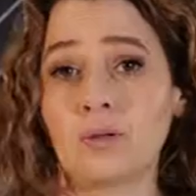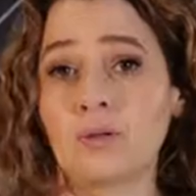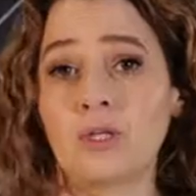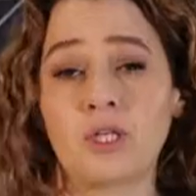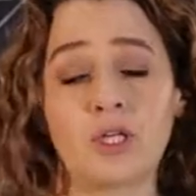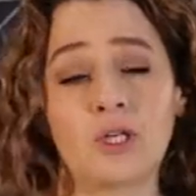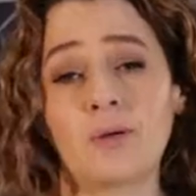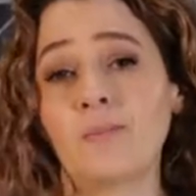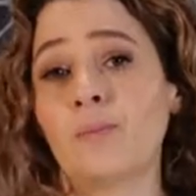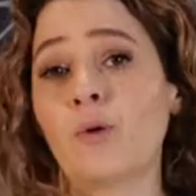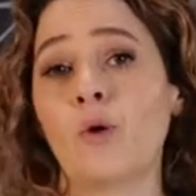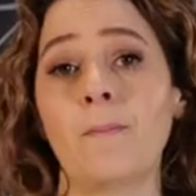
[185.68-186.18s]

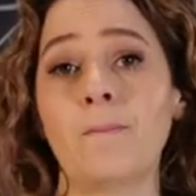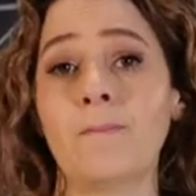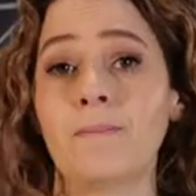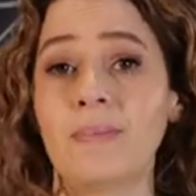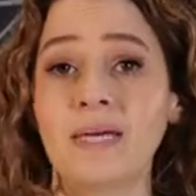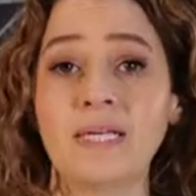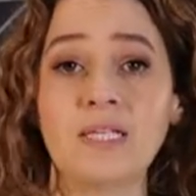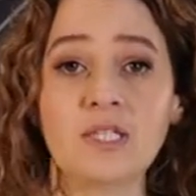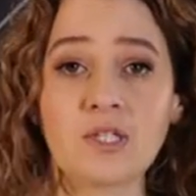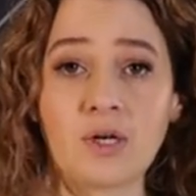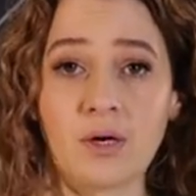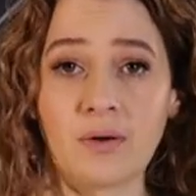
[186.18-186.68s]
You can put
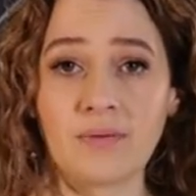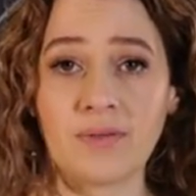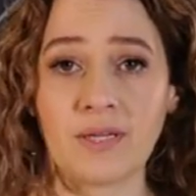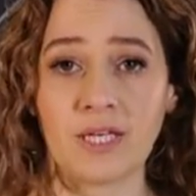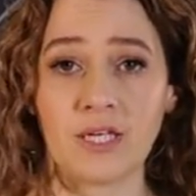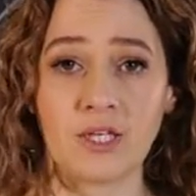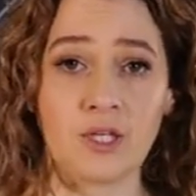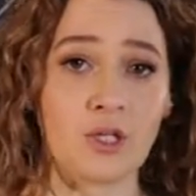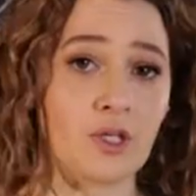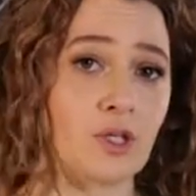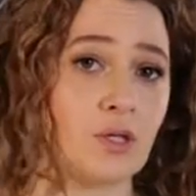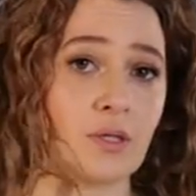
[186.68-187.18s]
mint on
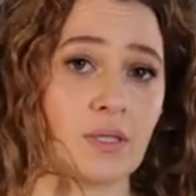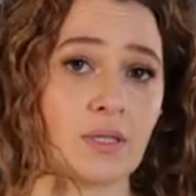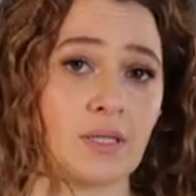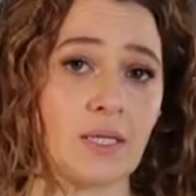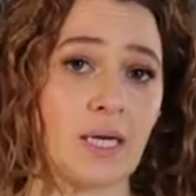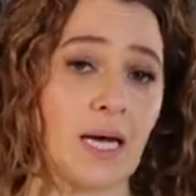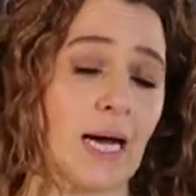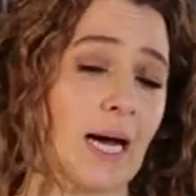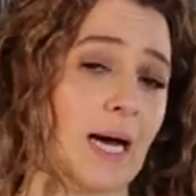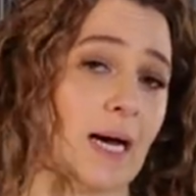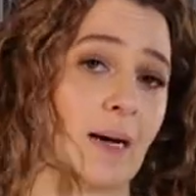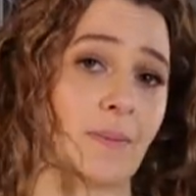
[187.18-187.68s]
there. You
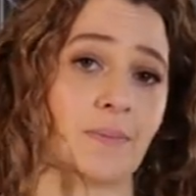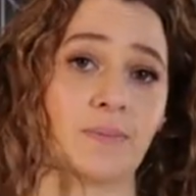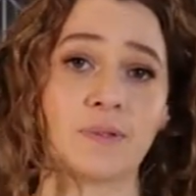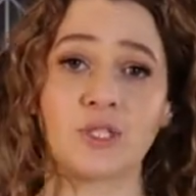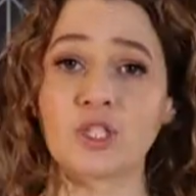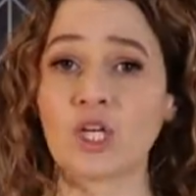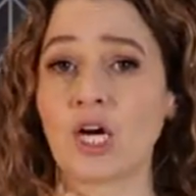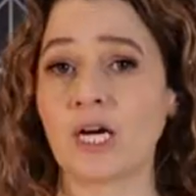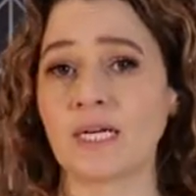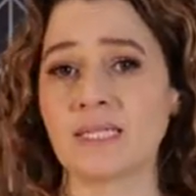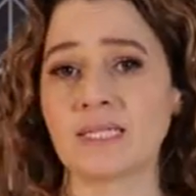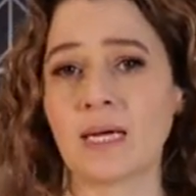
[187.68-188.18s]
can um,
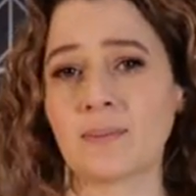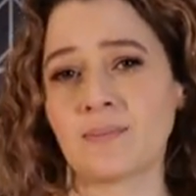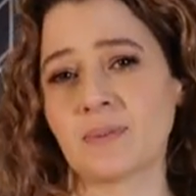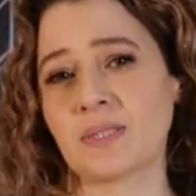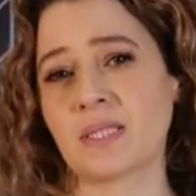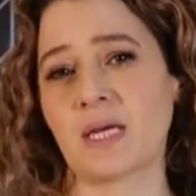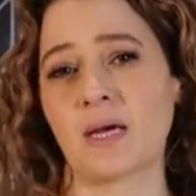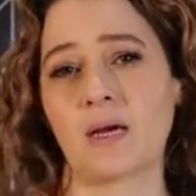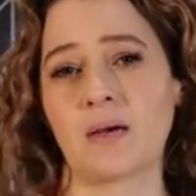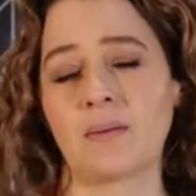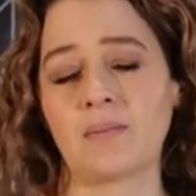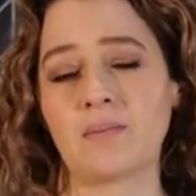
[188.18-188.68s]
dice up
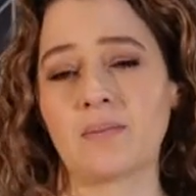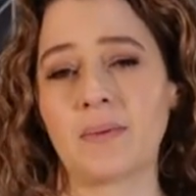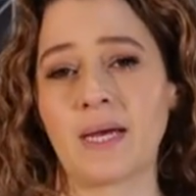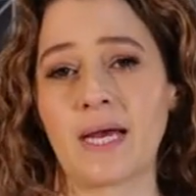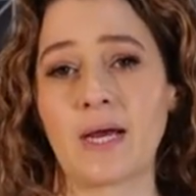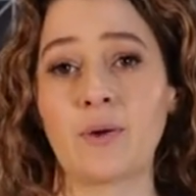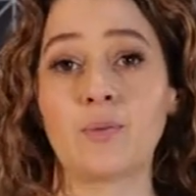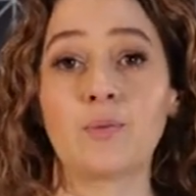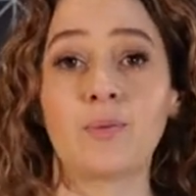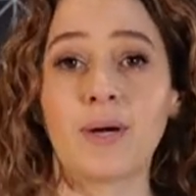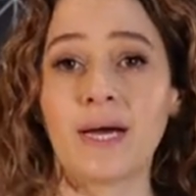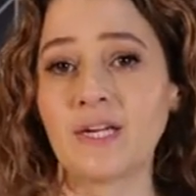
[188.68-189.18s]
some
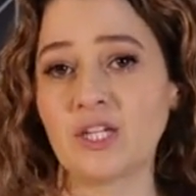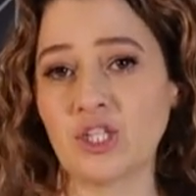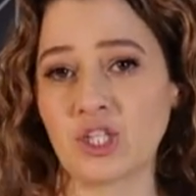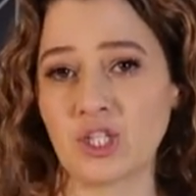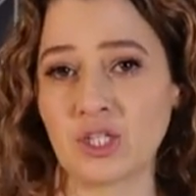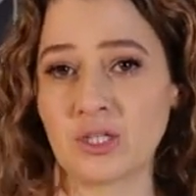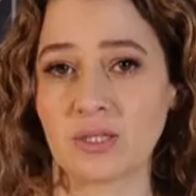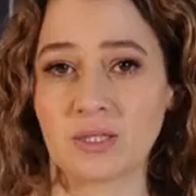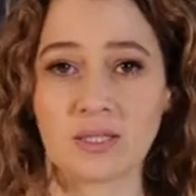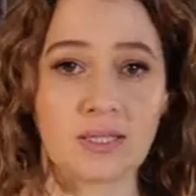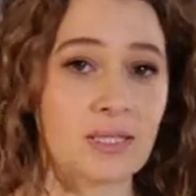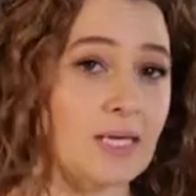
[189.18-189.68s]
uh,
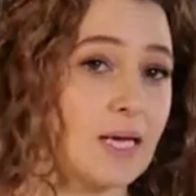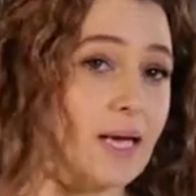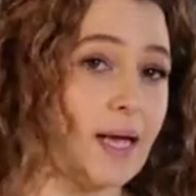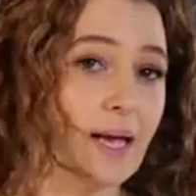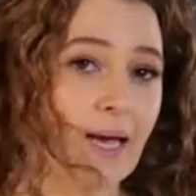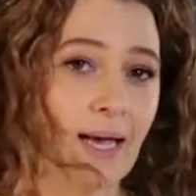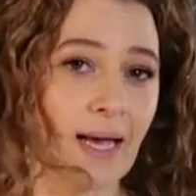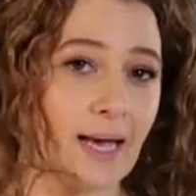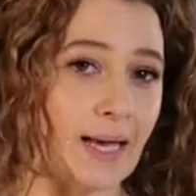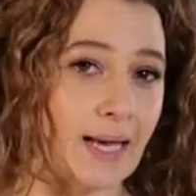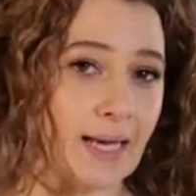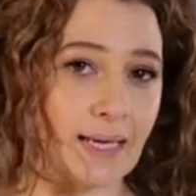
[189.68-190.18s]
radishes
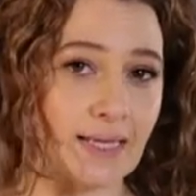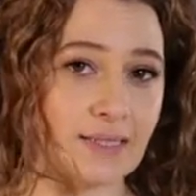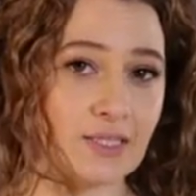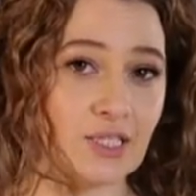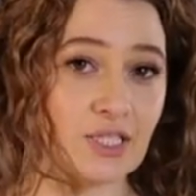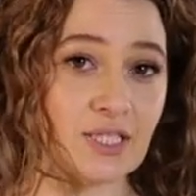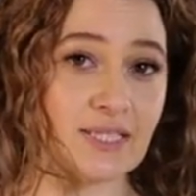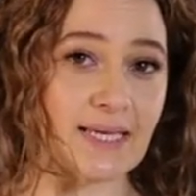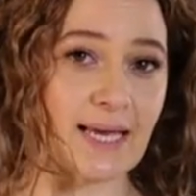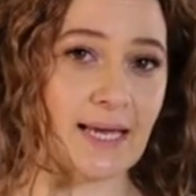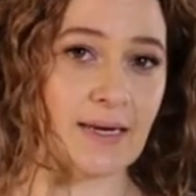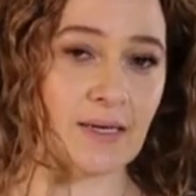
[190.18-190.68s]
and
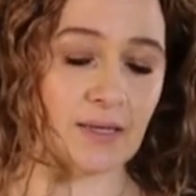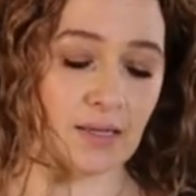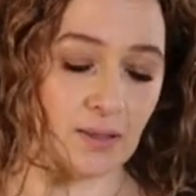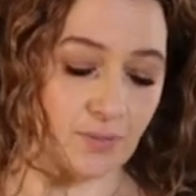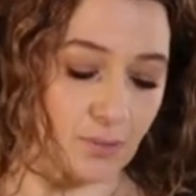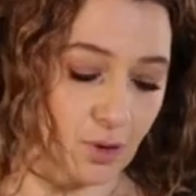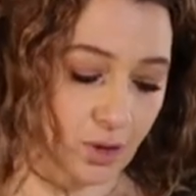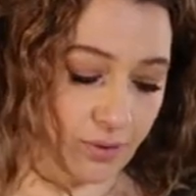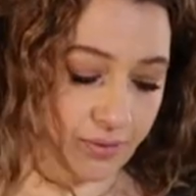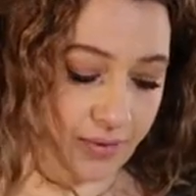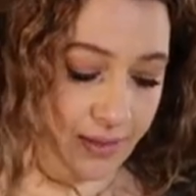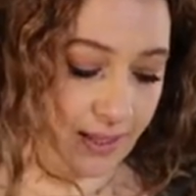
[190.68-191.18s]
scatter
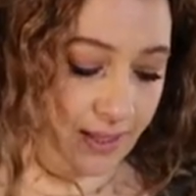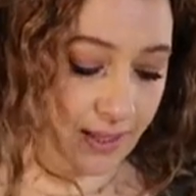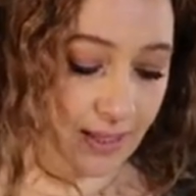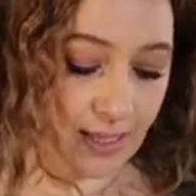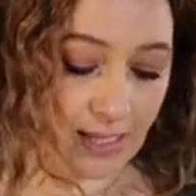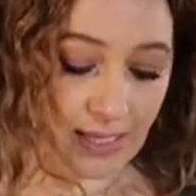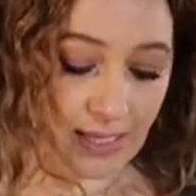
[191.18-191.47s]
them on there.